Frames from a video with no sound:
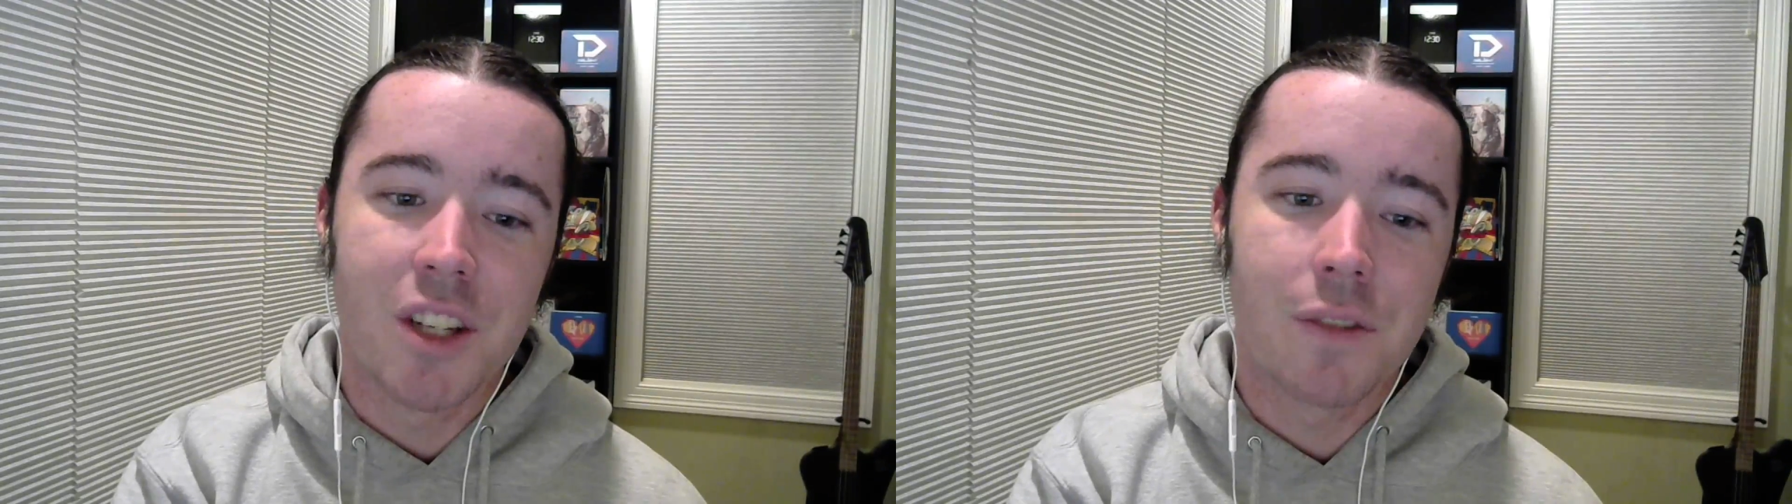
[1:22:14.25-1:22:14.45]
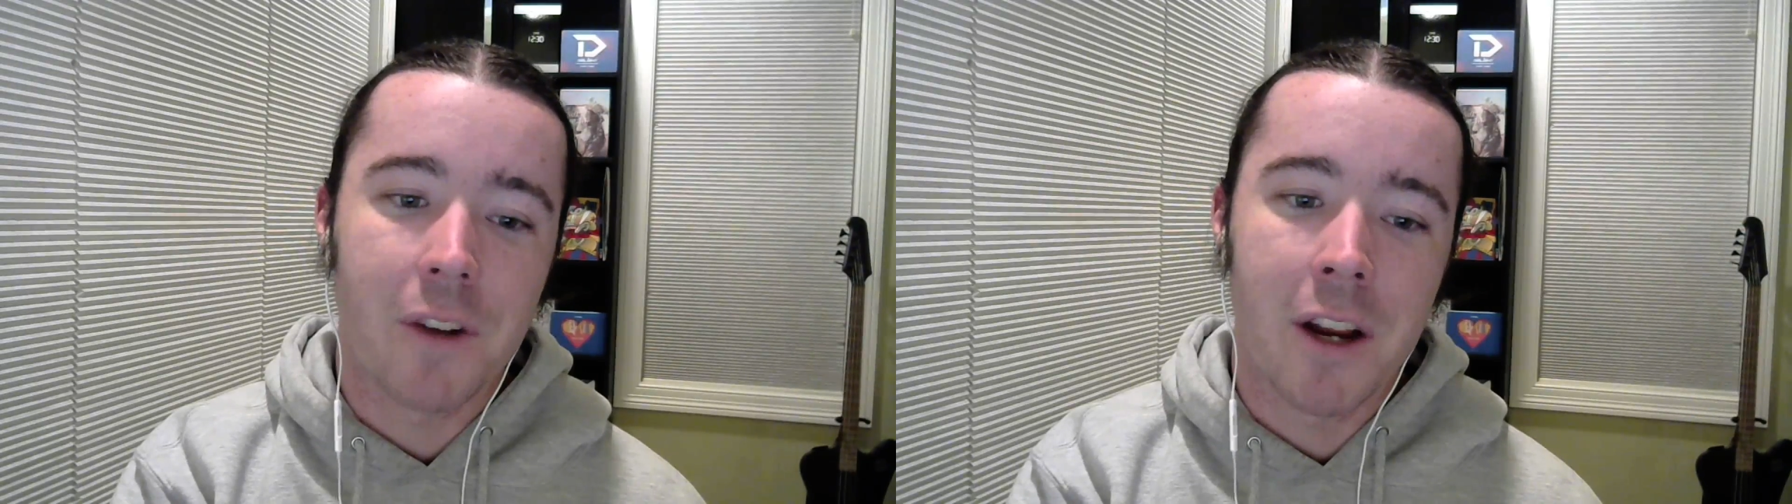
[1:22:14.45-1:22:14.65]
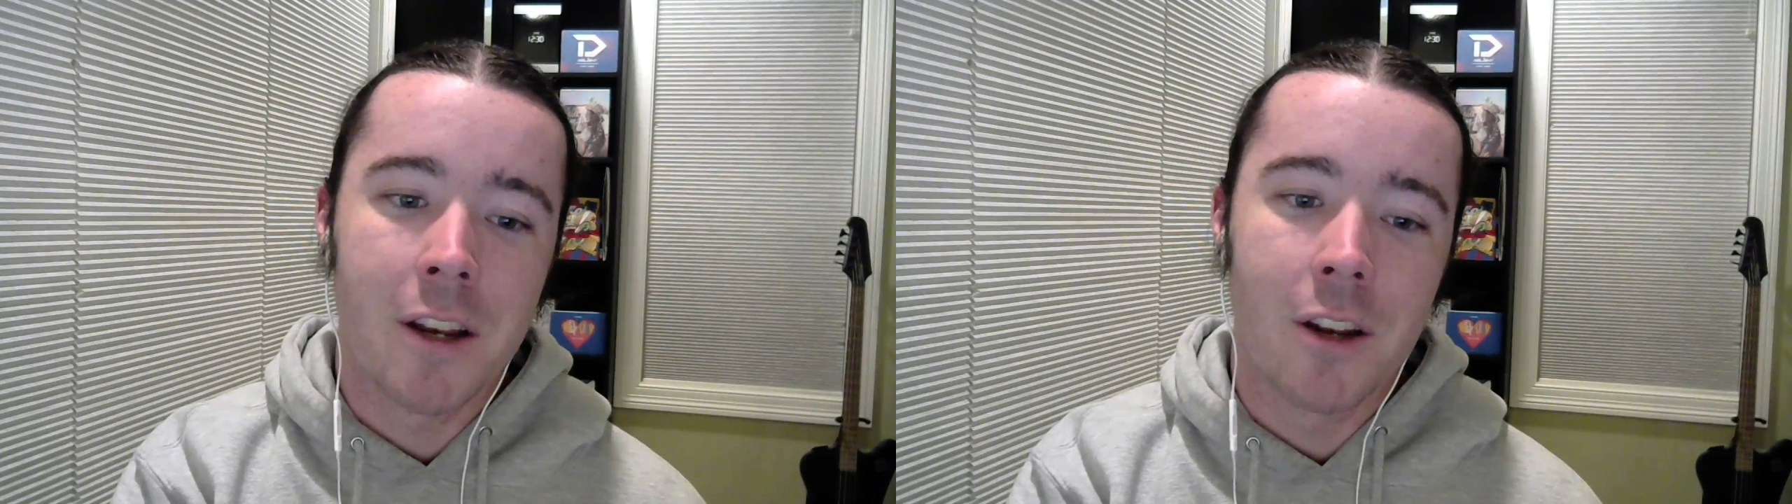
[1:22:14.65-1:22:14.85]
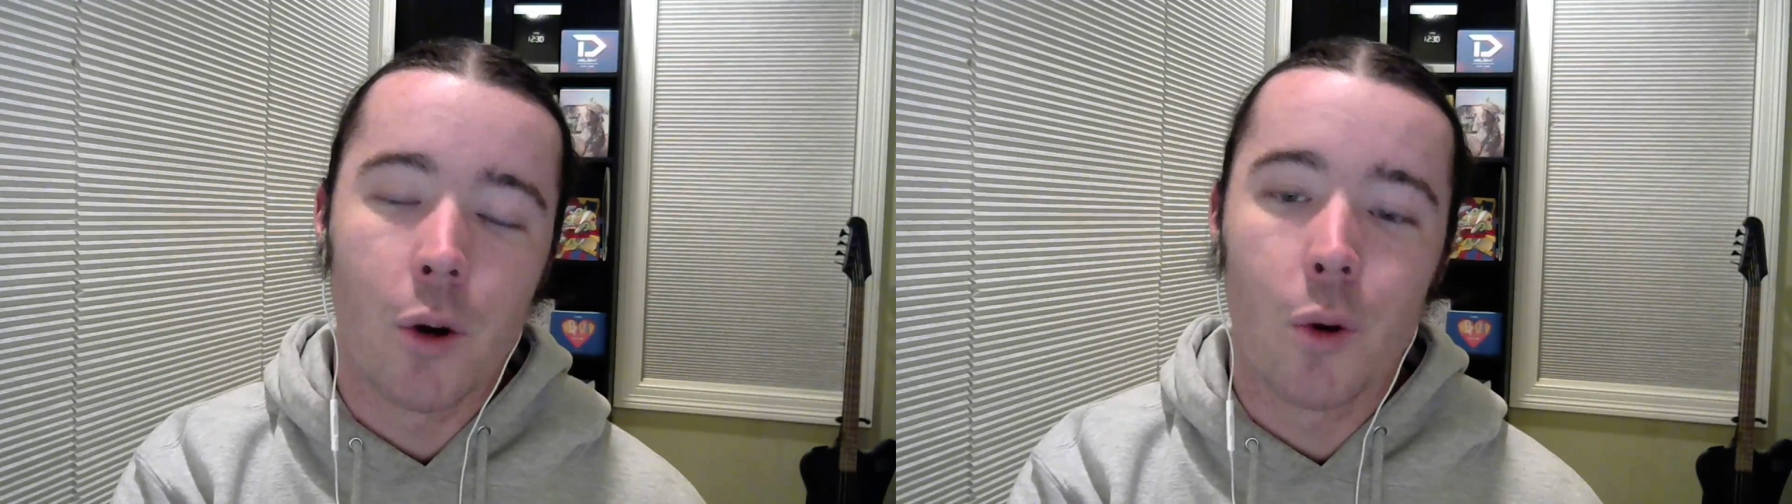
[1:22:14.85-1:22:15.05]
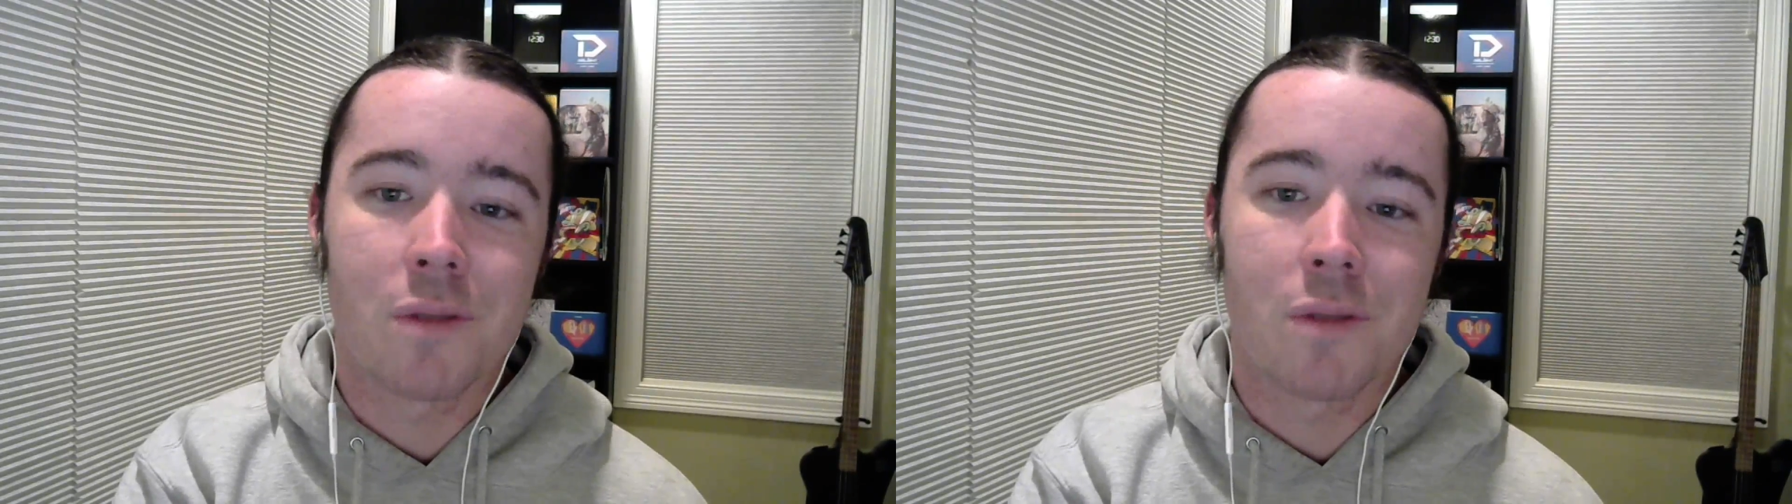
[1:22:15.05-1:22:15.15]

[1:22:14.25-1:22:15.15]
Friend and whoever